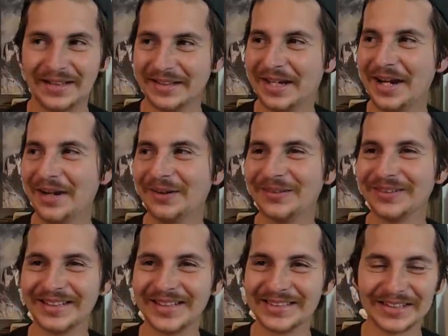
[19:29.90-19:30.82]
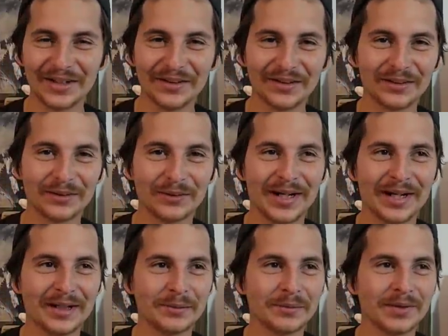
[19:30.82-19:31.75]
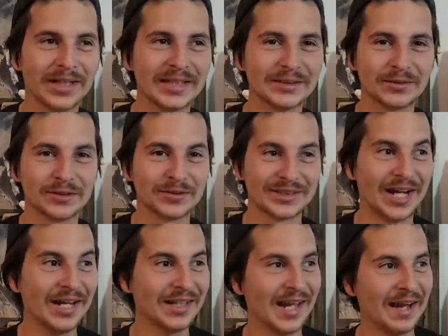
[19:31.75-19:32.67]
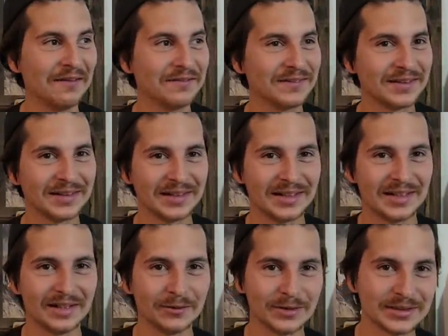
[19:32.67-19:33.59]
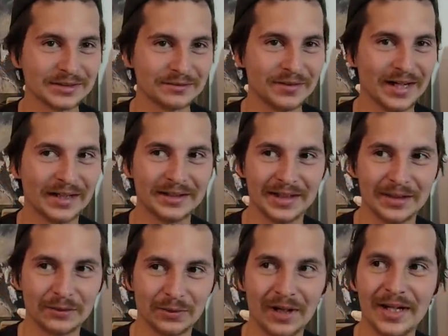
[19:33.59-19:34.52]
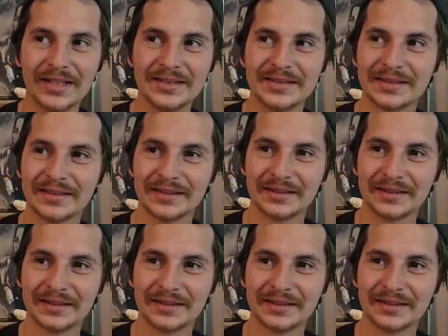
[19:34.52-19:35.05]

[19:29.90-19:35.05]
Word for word: to go at this other random place, which was not left. It was in fact a right,